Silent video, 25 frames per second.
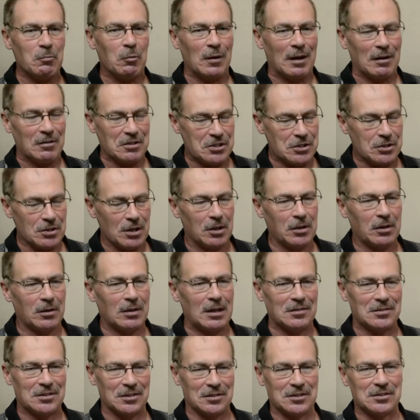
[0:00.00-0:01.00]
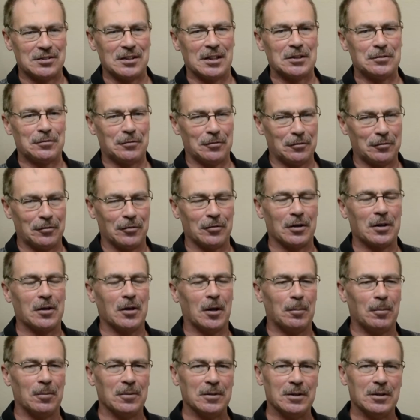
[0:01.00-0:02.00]
When I was younger, I was successful for a
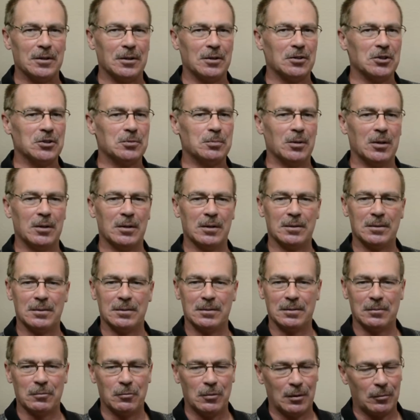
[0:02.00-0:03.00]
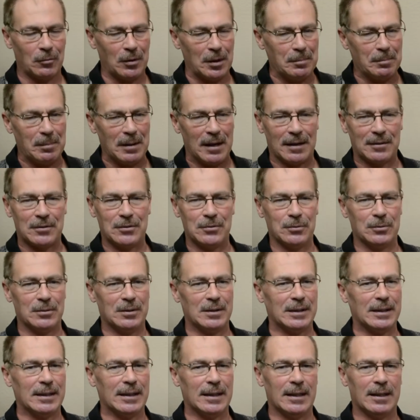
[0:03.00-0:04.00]
couple of years, but I went right back to
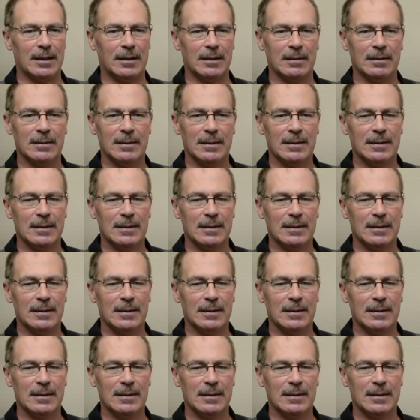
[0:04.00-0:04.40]
it again.